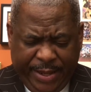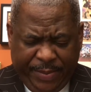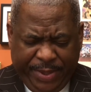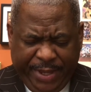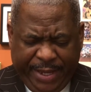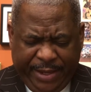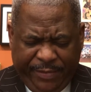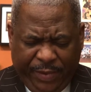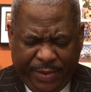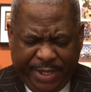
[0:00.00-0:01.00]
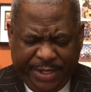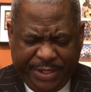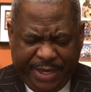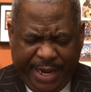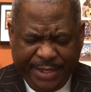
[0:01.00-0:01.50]
We thank you for this
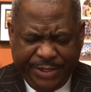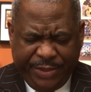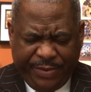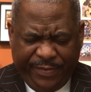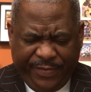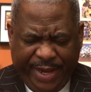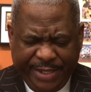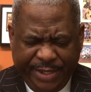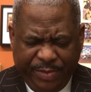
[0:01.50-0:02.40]
chance to confess